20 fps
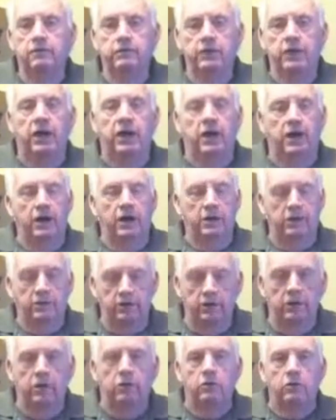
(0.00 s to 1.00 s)
Now, I
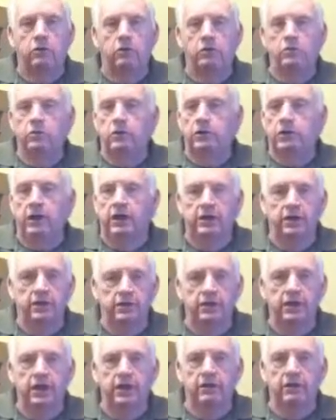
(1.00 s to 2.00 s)
know without
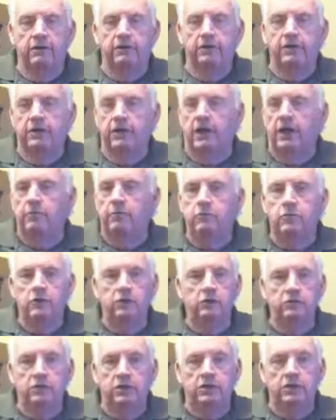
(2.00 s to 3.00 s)
a doubt that I'm
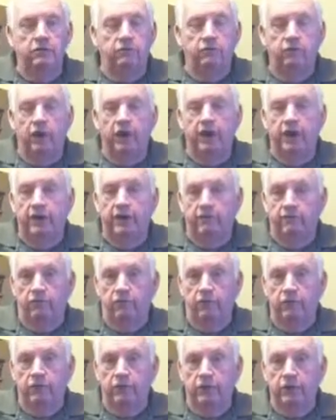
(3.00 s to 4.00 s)
going to get flack
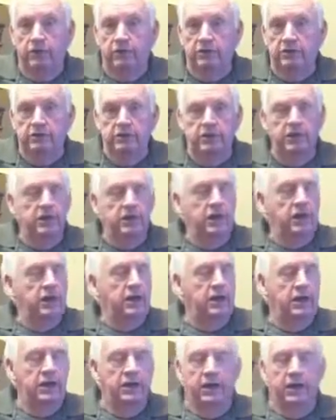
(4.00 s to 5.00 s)
from this,
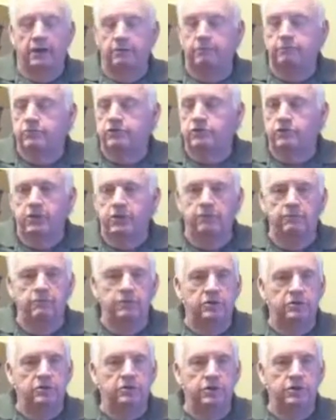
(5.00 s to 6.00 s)
and I'm
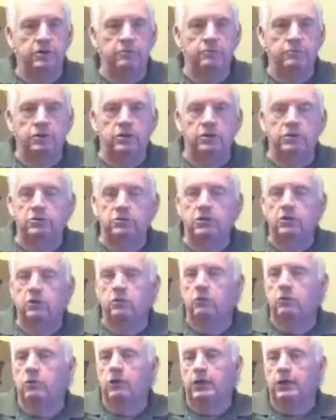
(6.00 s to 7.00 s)
77 years
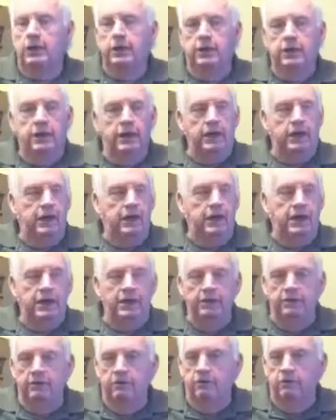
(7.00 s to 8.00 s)
old, and I
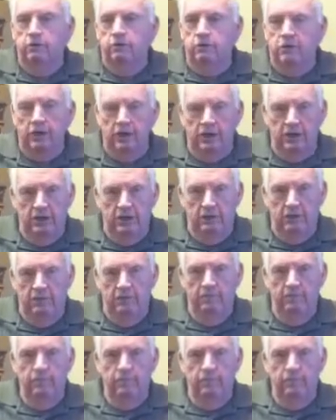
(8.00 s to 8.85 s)
don't care.